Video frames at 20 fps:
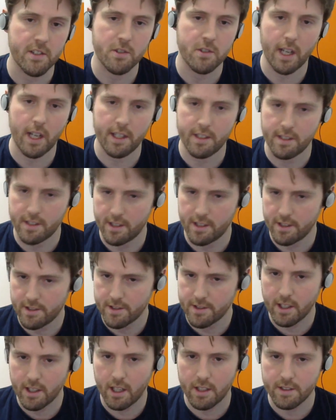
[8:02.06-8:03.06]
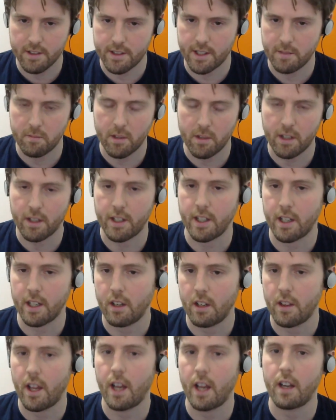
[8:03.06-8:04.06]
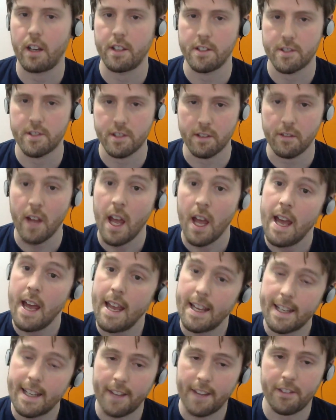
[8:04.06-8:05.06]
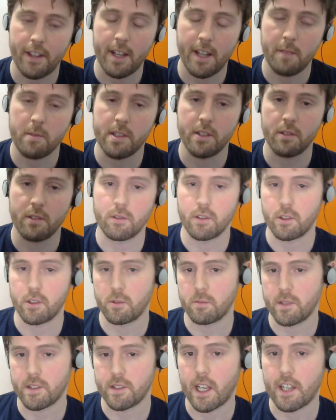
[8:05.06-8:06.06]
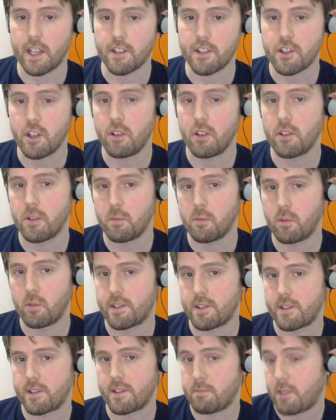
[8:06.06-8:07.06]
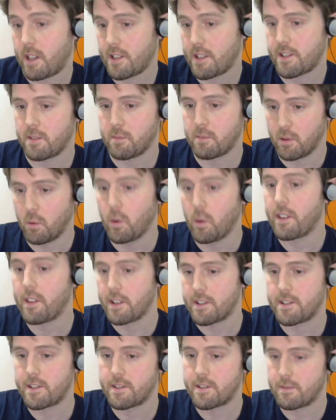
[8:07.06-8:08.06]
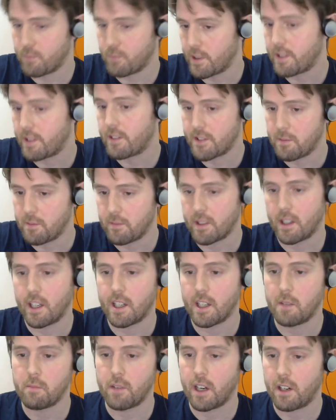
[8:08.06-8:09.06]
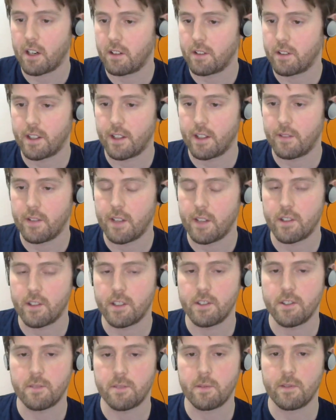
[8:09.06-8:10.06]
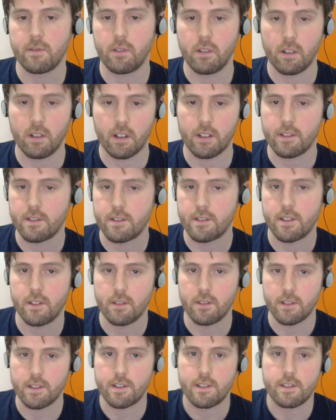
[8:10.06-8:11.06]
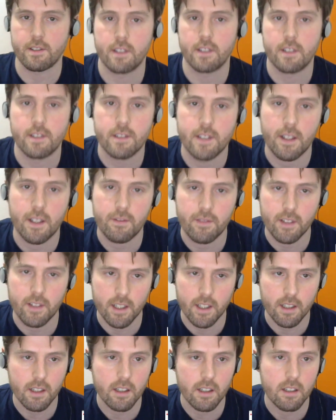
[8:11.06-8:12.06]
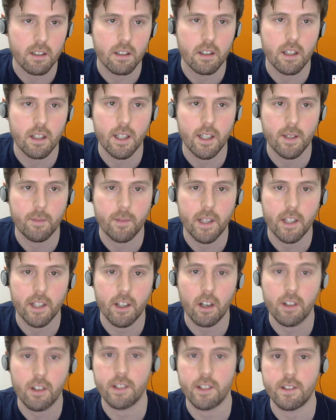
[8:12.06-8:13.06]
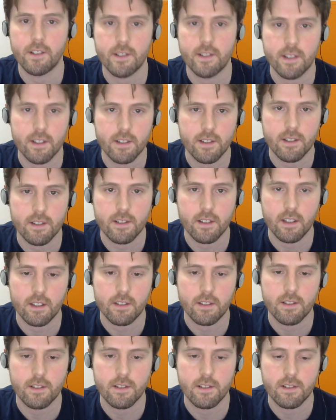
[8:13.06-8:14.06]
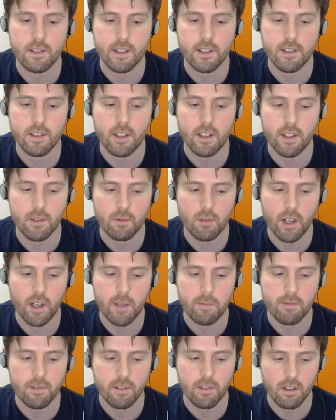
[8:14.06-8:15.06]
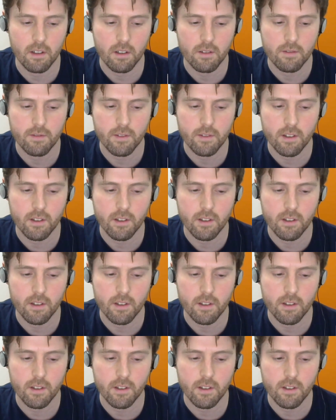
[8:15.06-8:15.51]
strategists, content marketing, all that kind of stuff. Get them in the room and show them what's possible with something like Umbraco that they've never used before. And so it's definitely an audience that's kind of ripe for